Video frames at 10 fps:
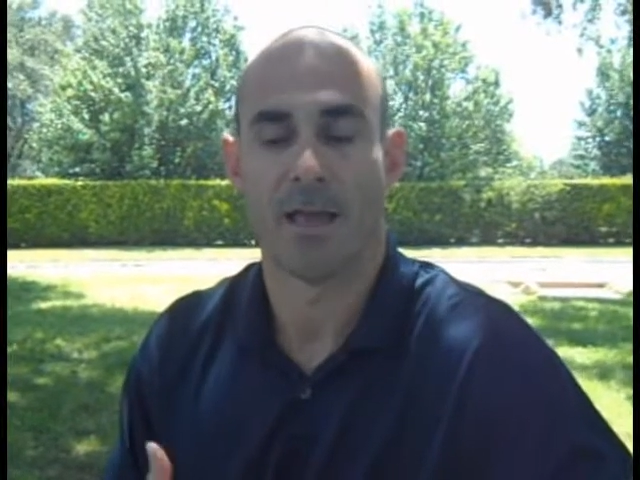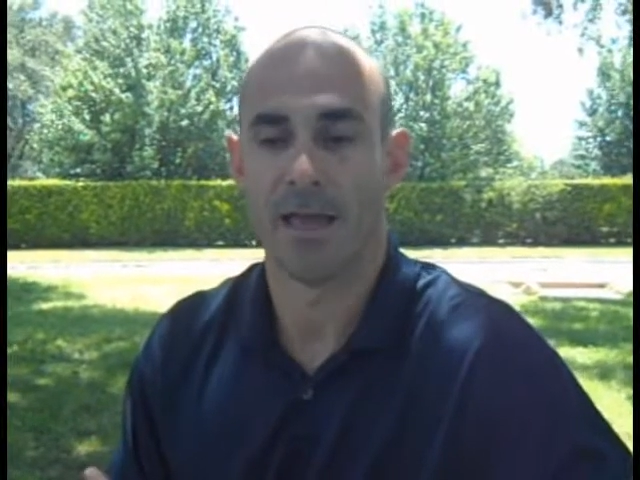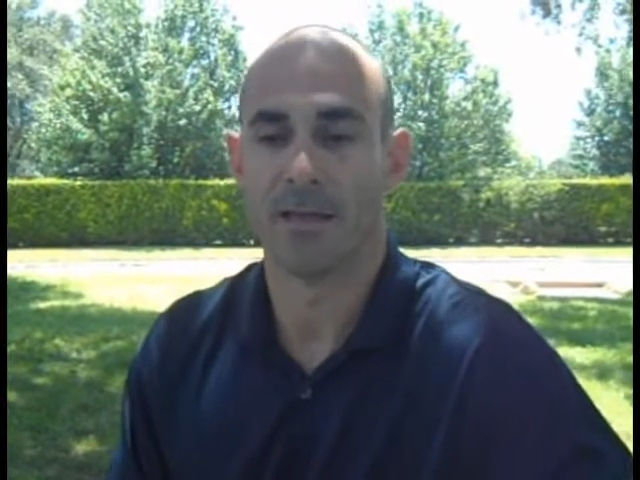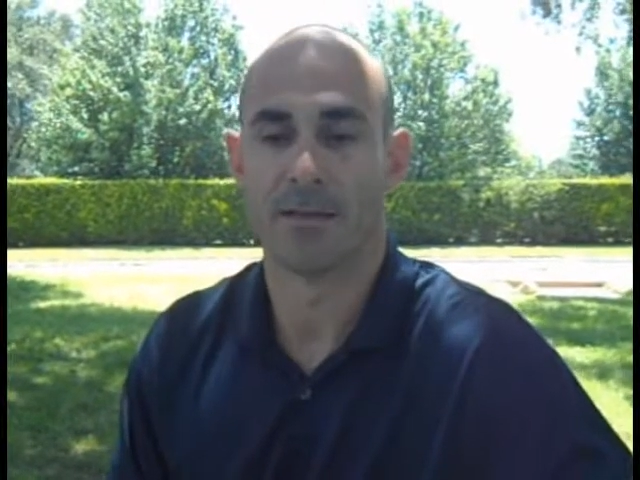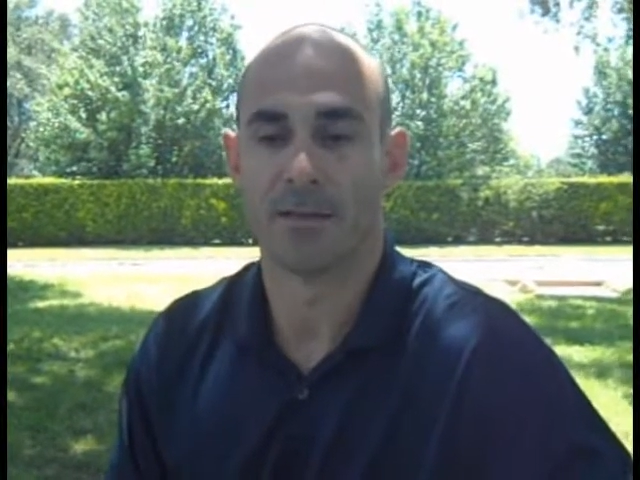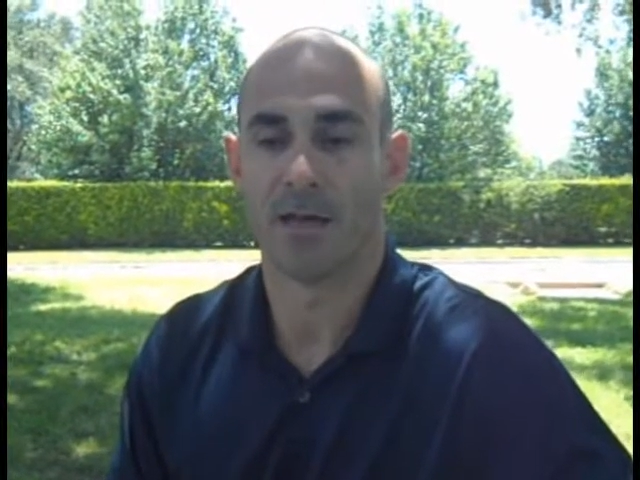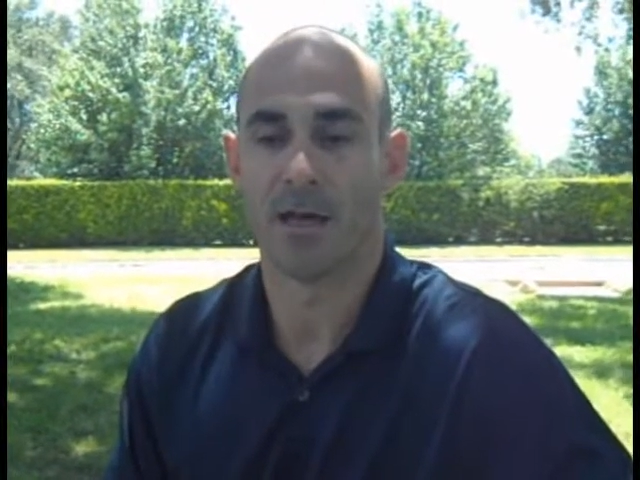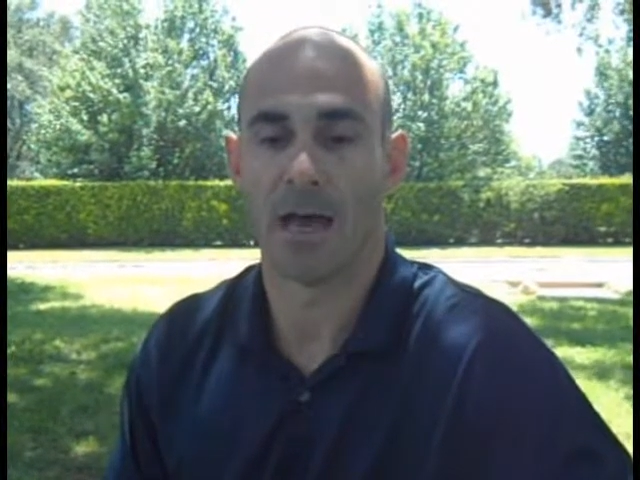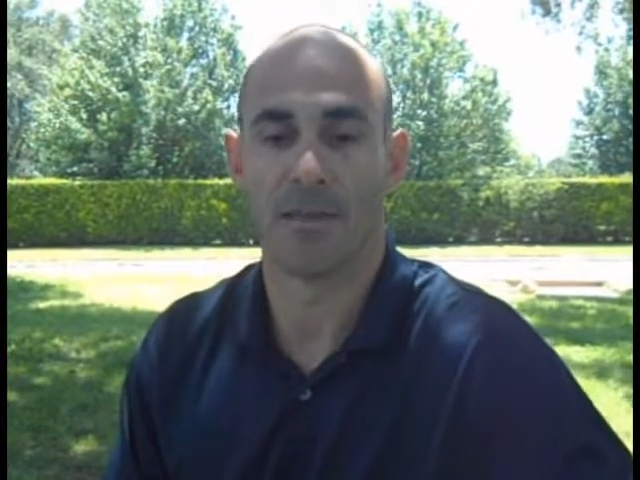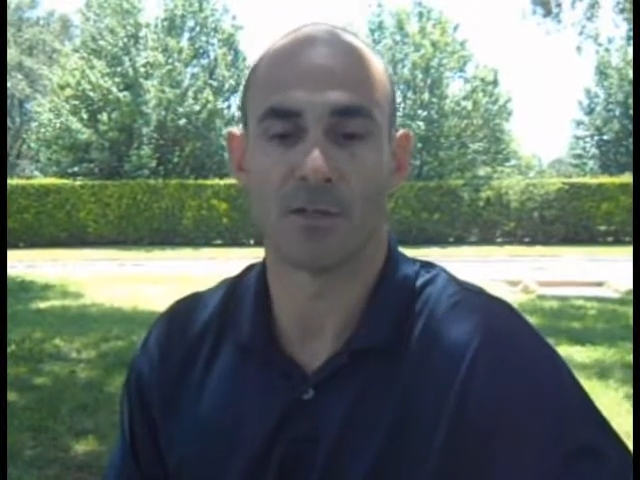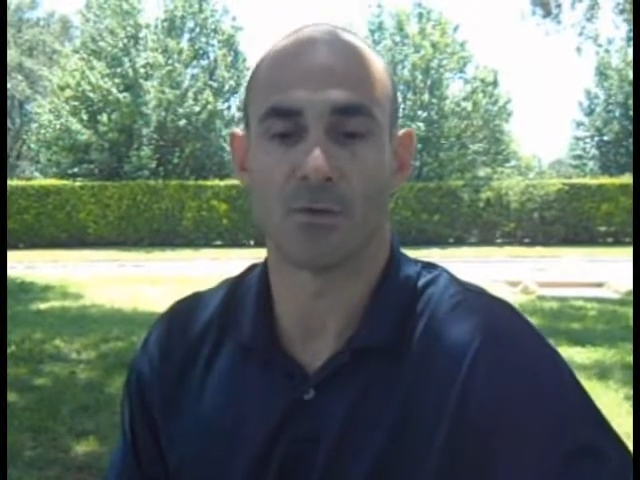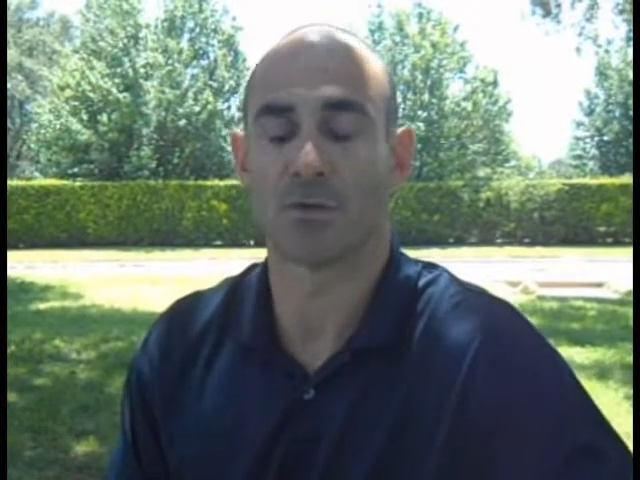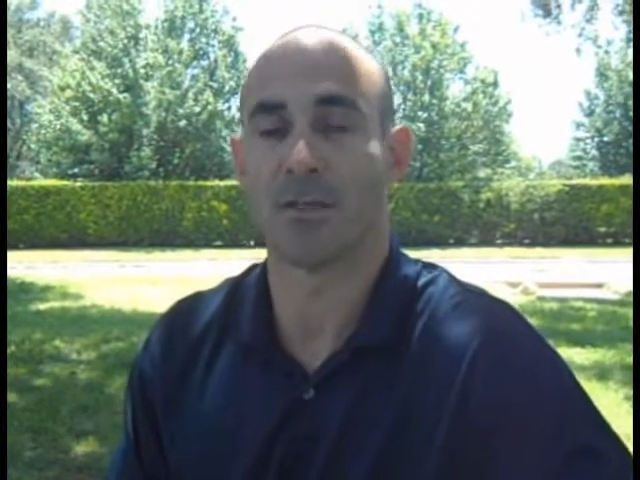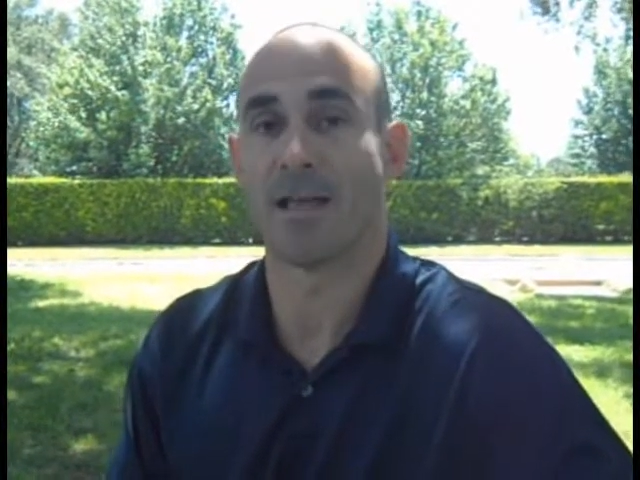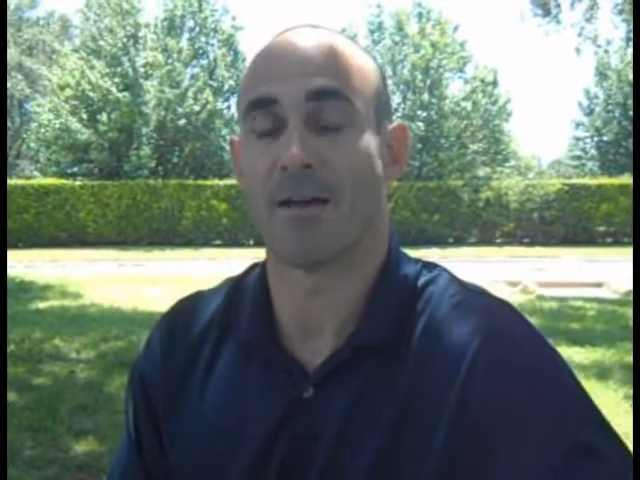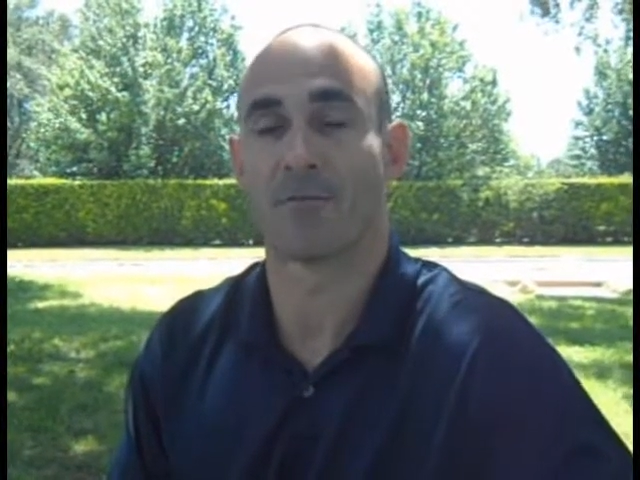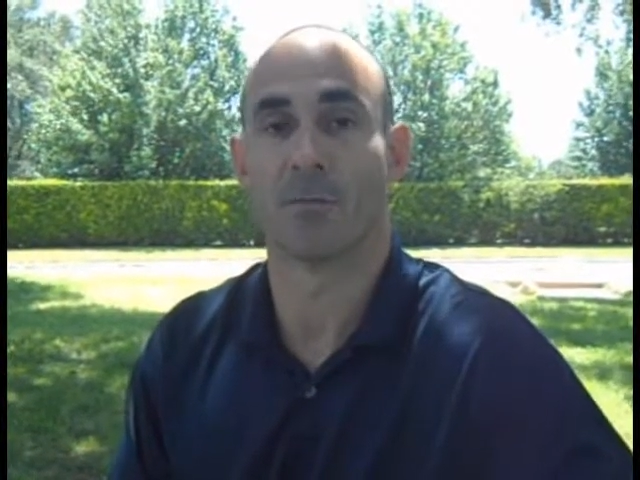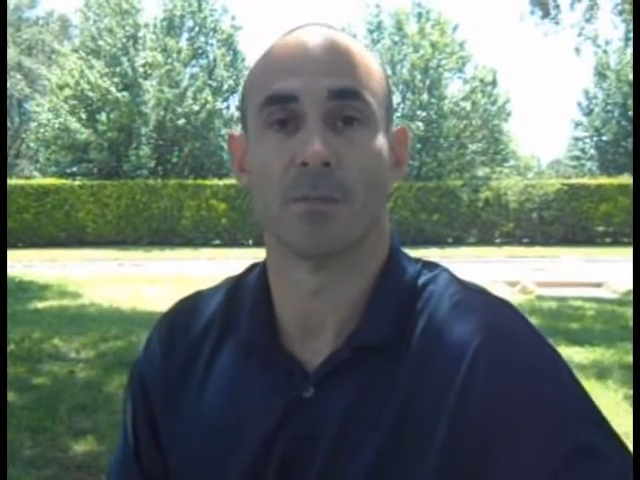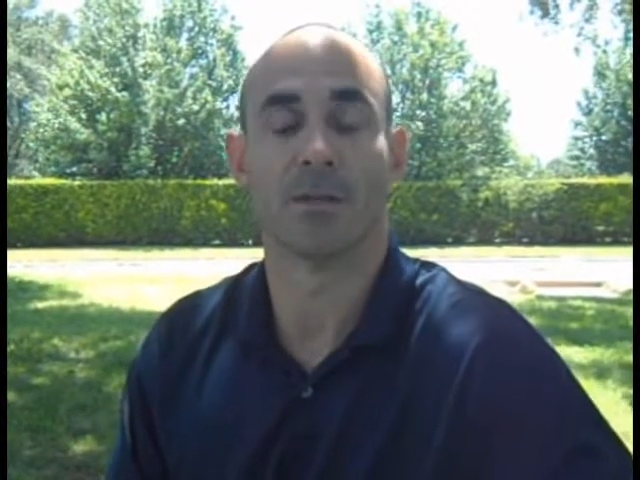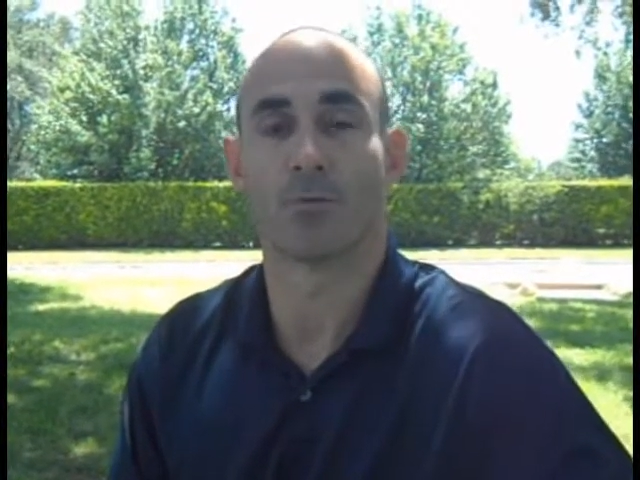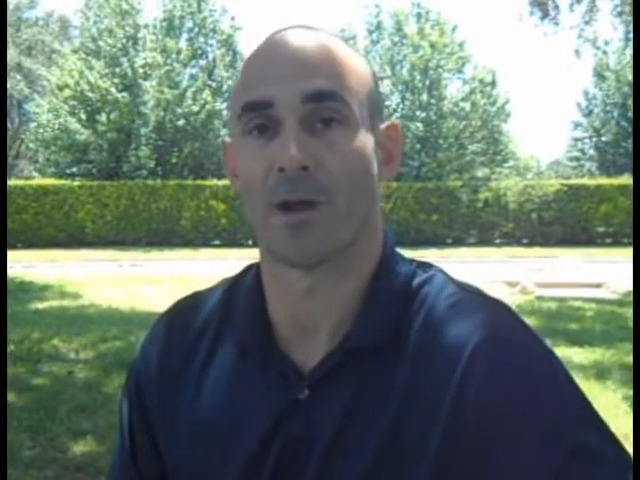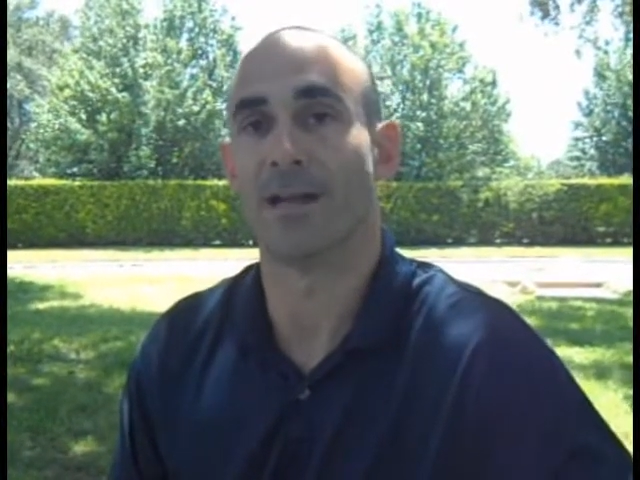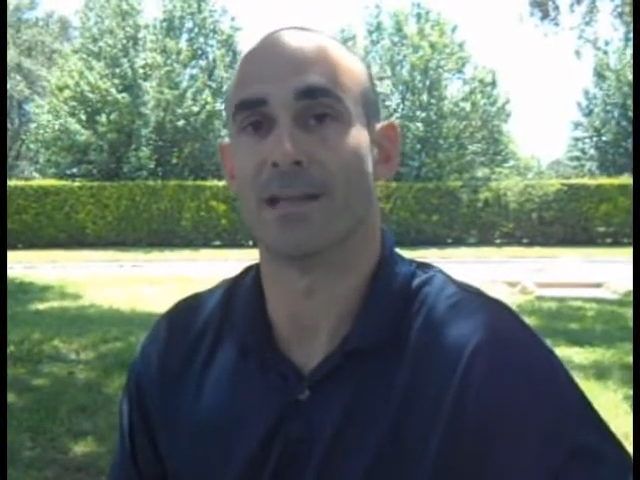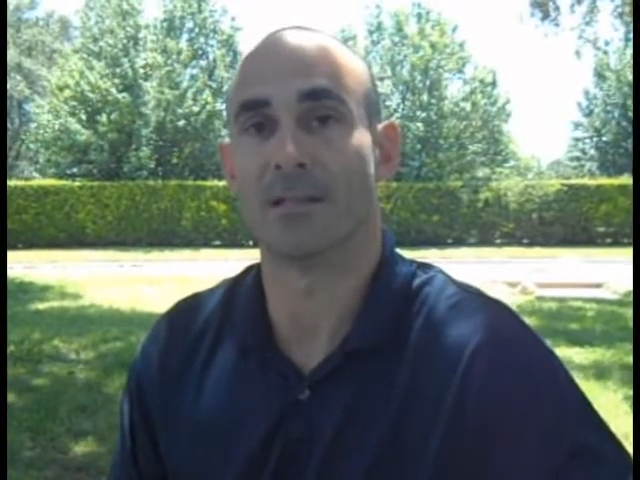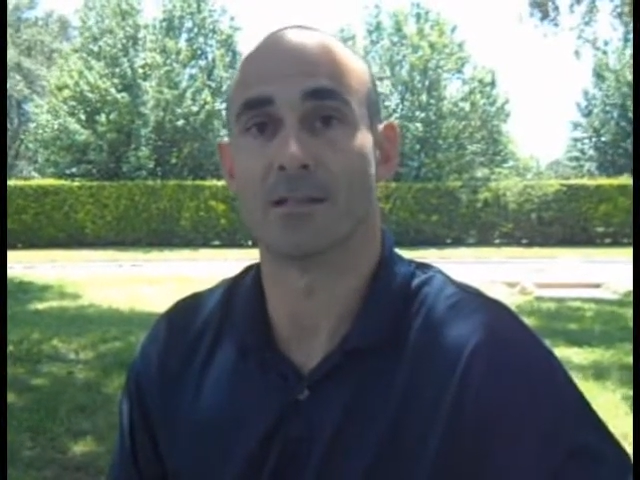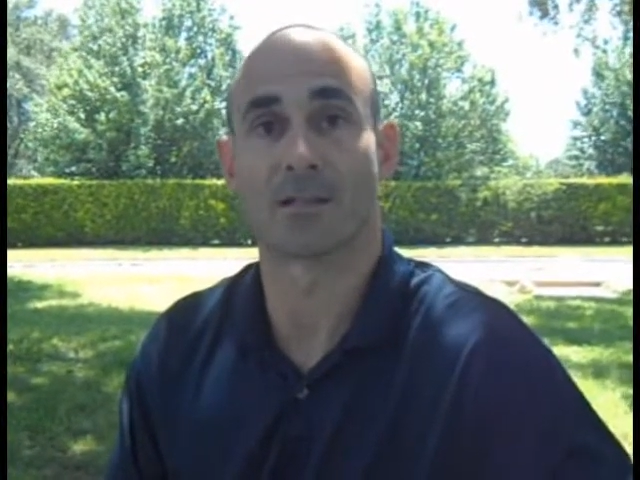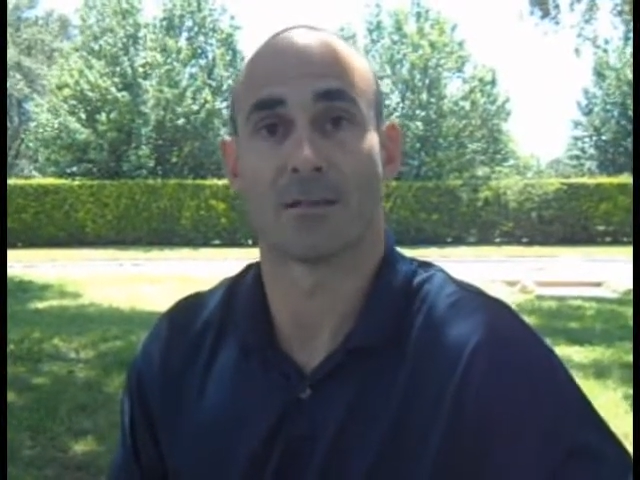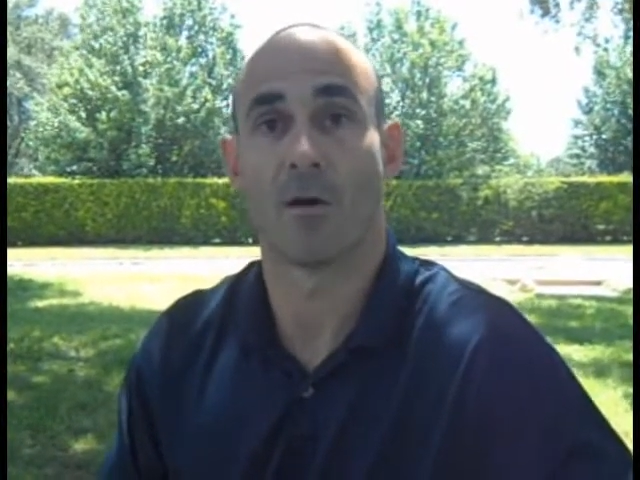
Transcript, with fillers: and uh, I think you see that from the ratings